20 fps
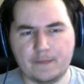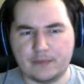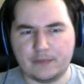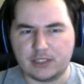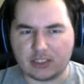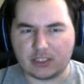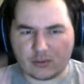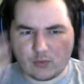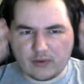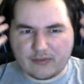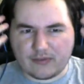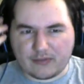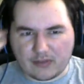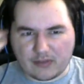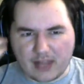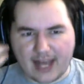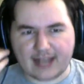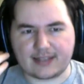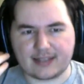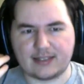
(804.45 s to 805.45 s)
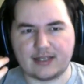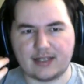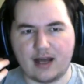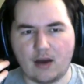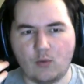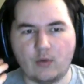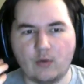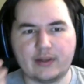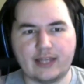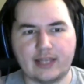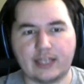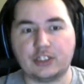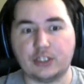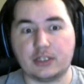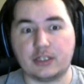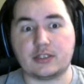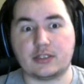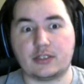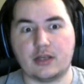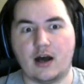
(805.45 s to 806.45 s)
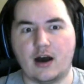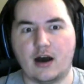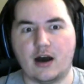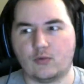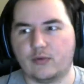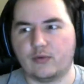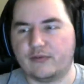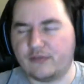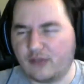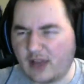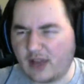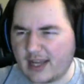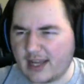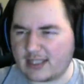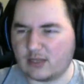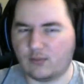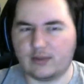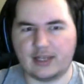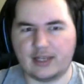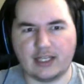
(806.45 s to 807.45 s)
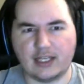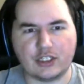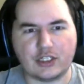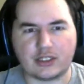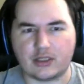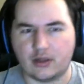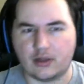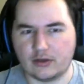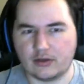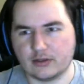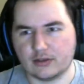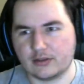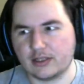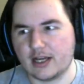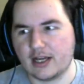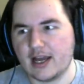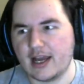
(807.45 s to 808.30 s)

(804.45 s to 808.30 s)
Just reflect on what they just saw. Reflect on what they just learned.